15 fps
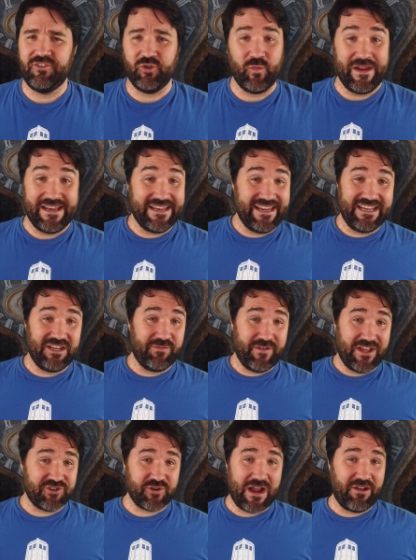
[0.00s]
Do we need to
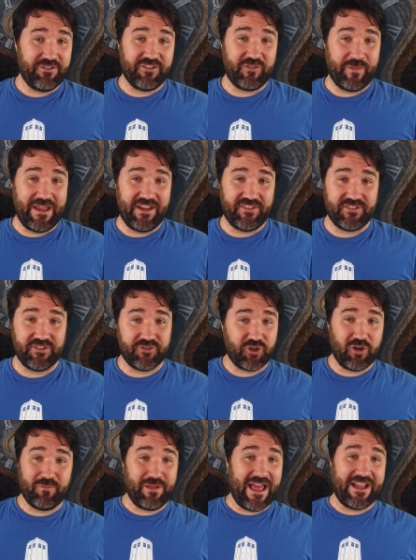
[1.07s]
venture out into space and
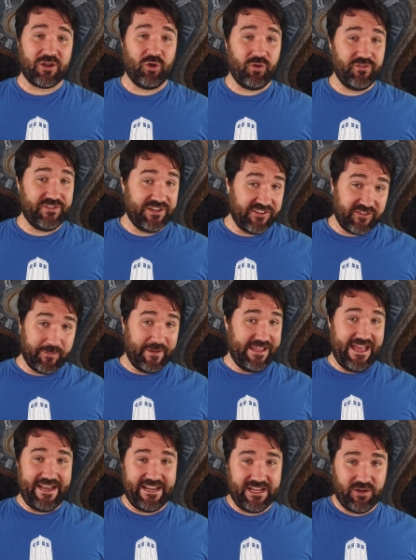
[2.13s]
turn black holes into
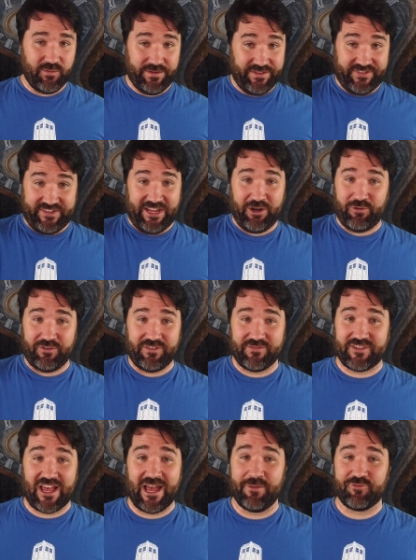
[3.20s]
spaghetti when the secrets
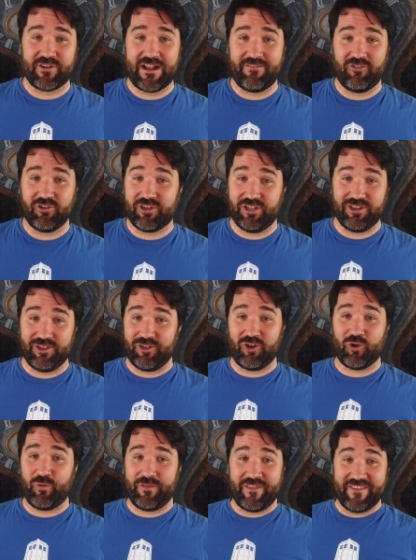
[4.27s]
of time travel could
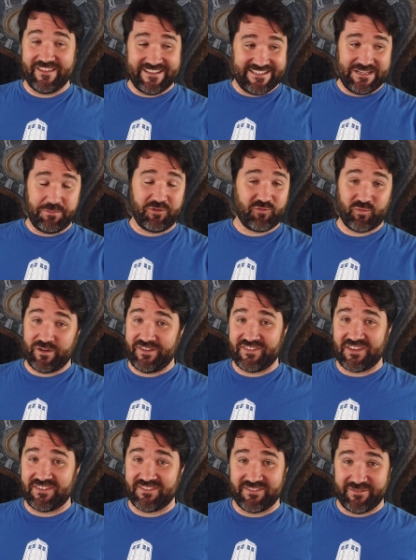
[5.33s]
lurk within the deepest
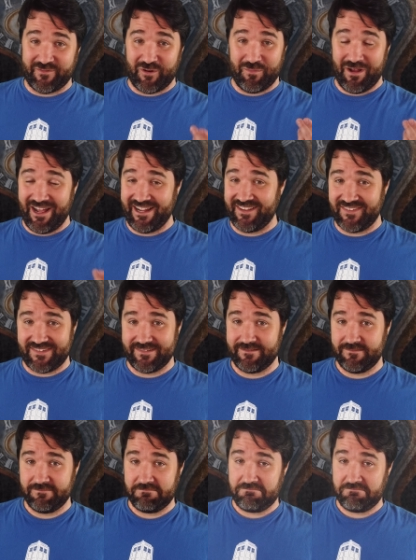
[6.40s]
recesses of our minds?